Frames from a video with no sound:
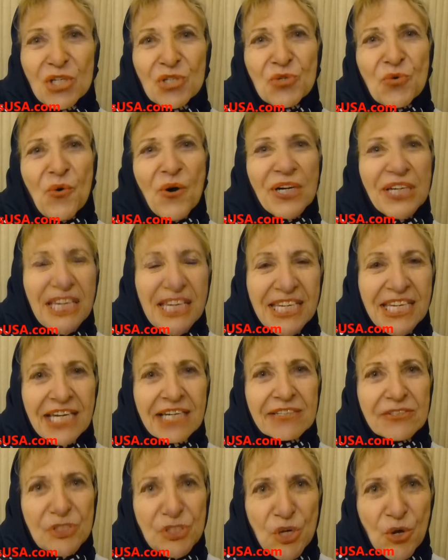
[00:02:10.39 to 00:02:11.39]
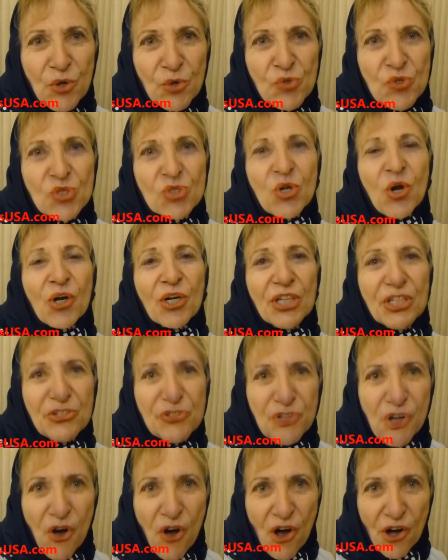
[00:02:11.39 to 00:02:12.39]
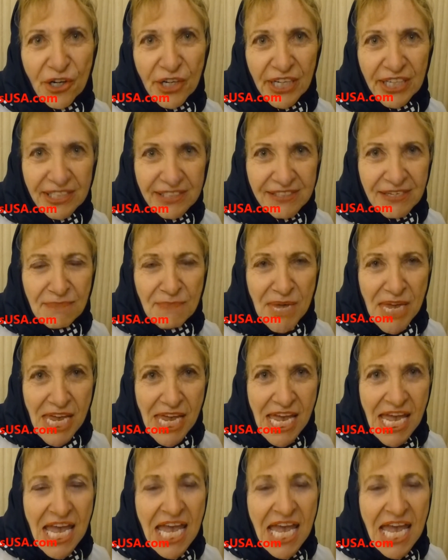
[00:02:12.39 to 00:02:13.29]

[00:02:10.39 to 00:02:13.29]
20 years old, started talking to me.